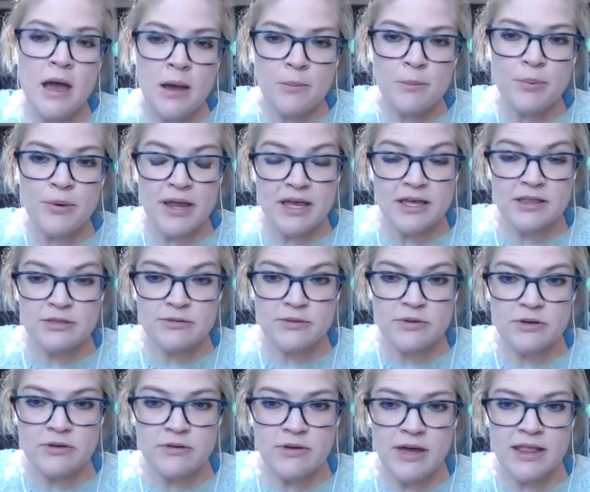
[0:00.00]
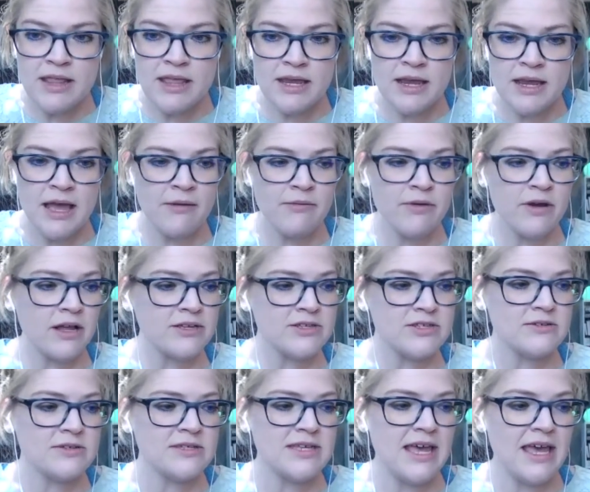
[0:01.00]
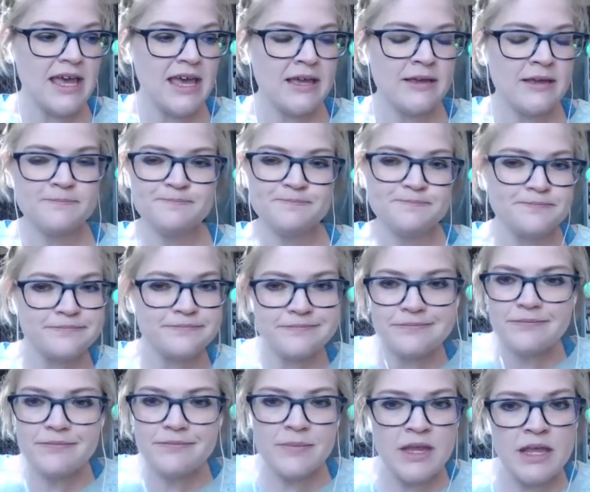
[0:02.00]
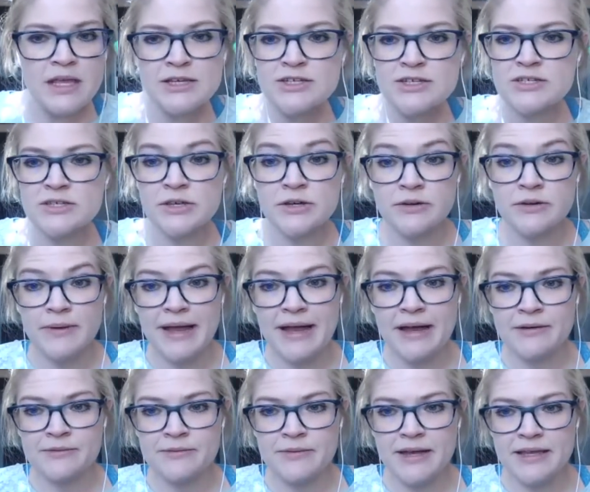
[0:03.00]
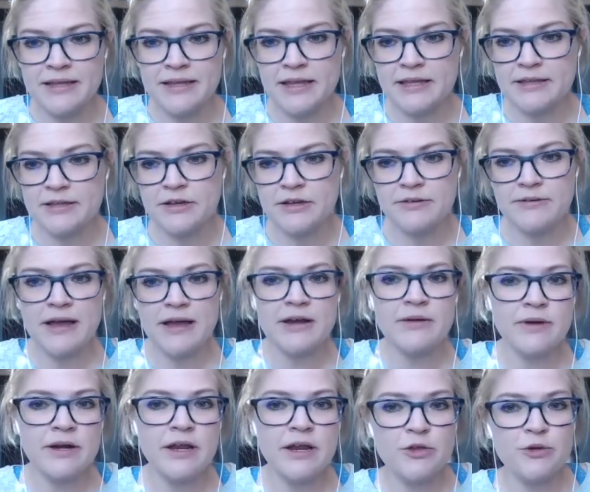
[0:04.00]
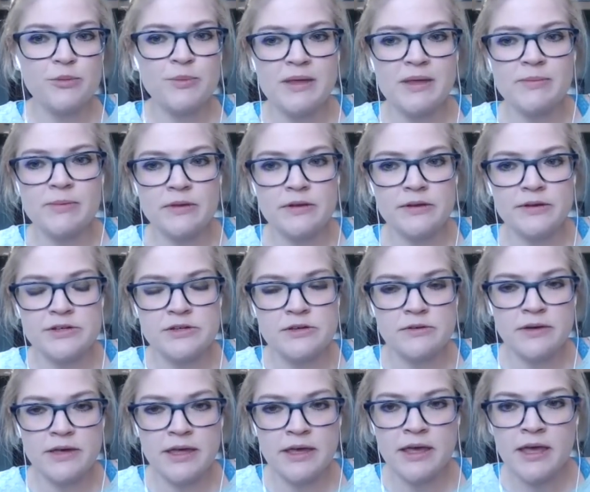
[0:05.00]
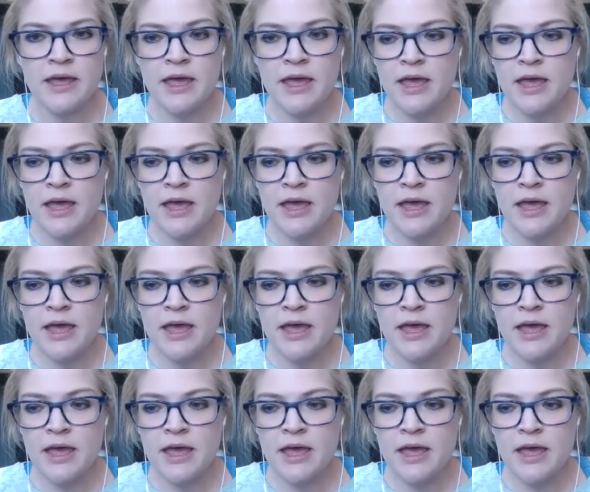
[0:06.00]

break through. And then I would also say, just look around, right? Like look around at what other people are doing.